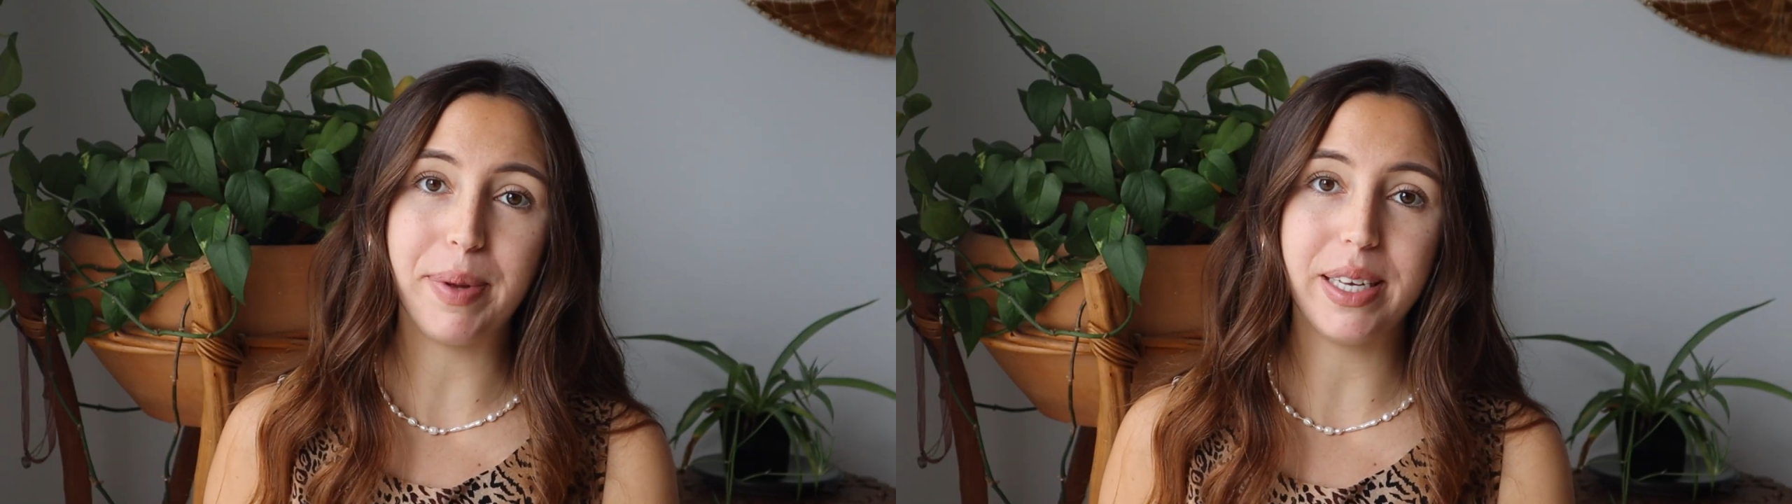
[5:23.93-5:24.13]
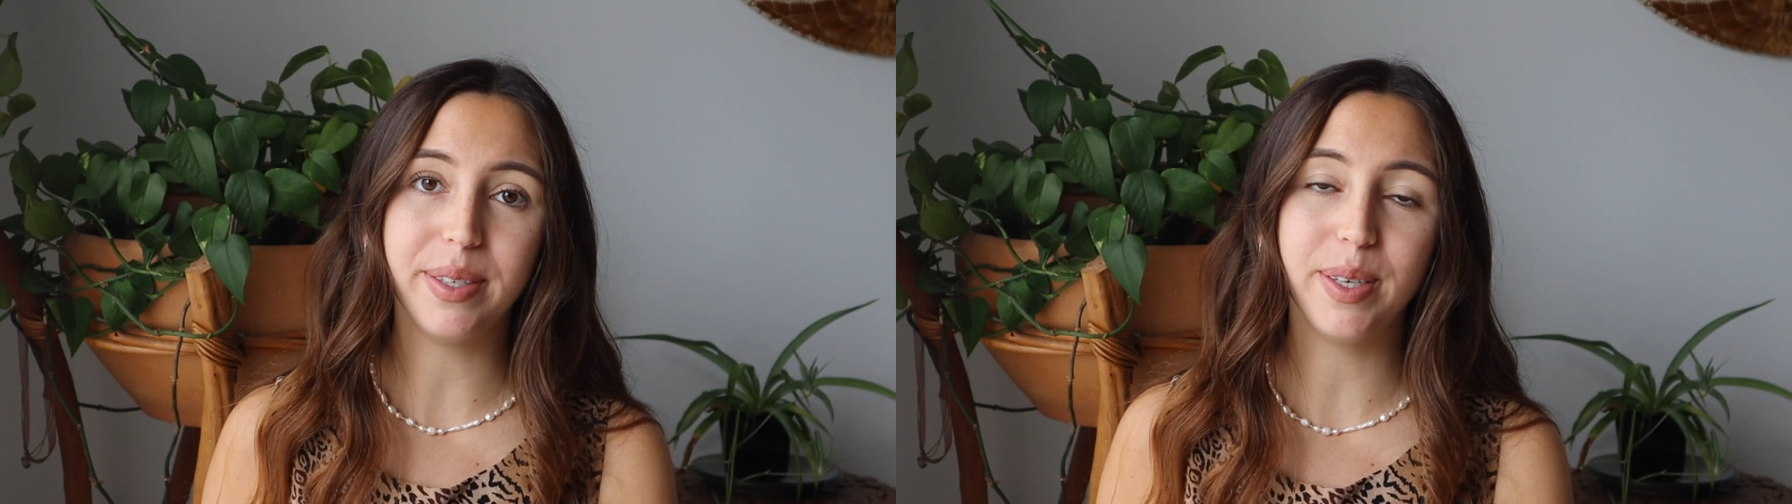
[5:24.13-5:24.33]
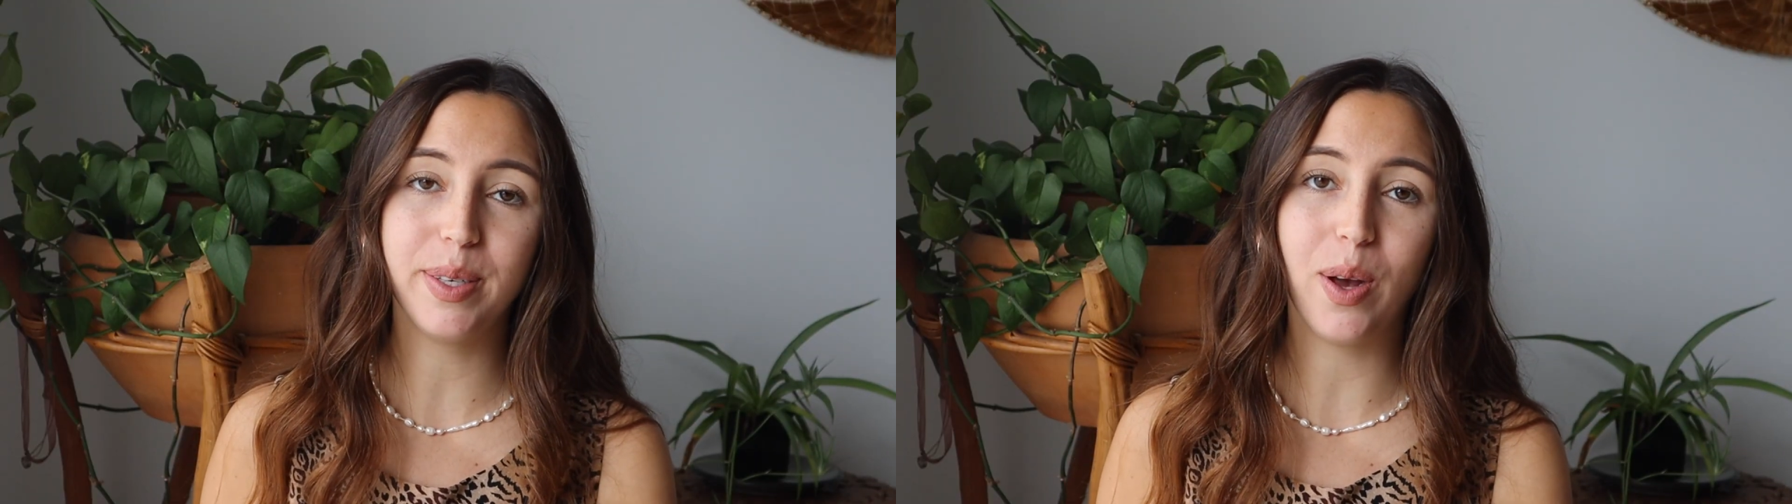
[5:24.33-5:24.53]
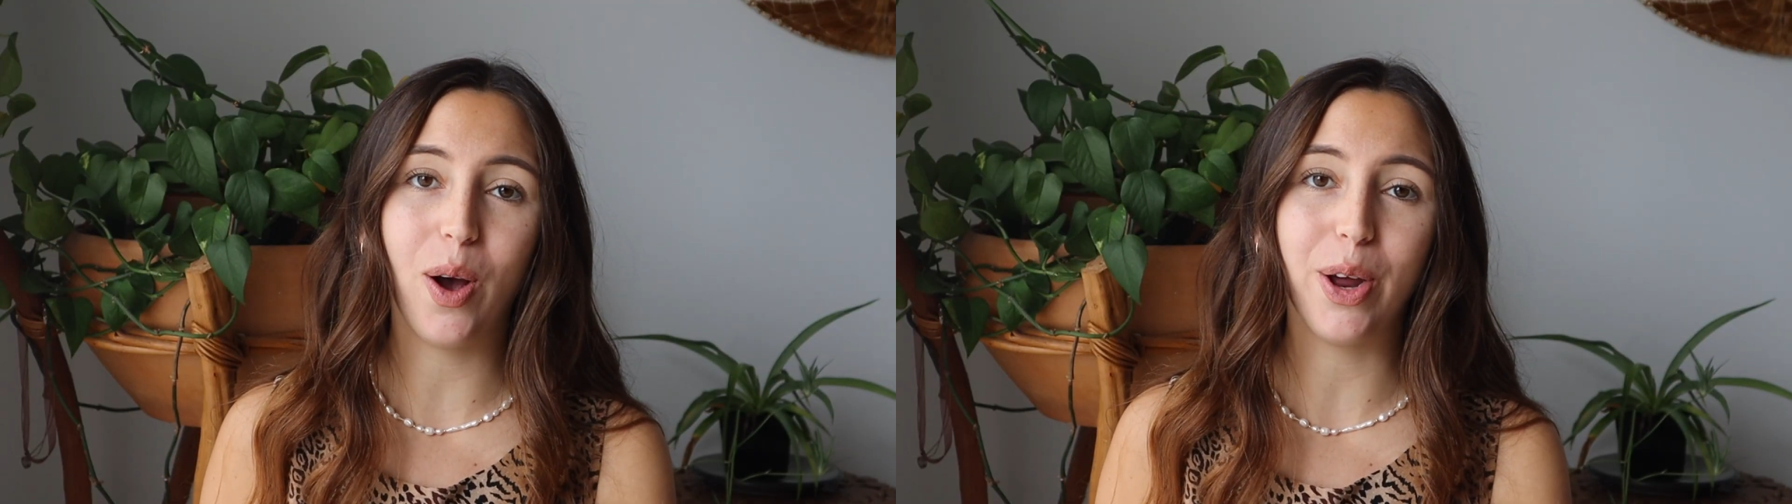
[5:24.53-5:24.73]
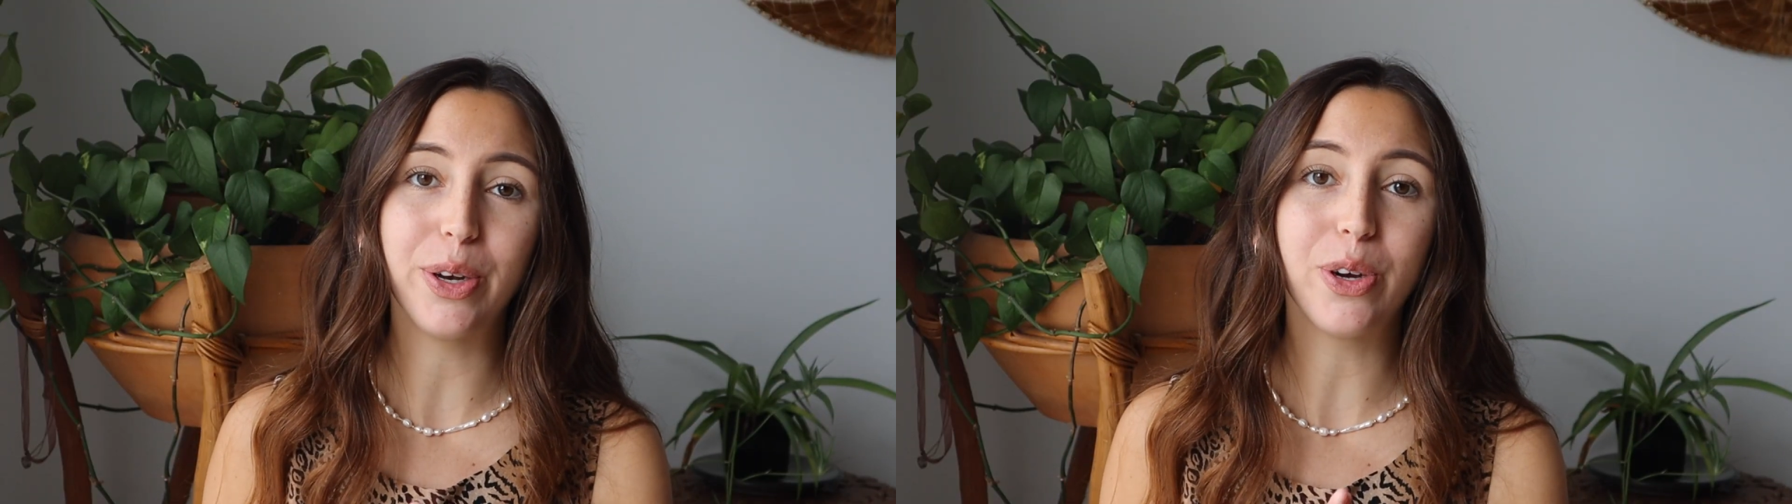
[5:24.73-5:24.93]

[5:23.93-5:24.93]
pieces on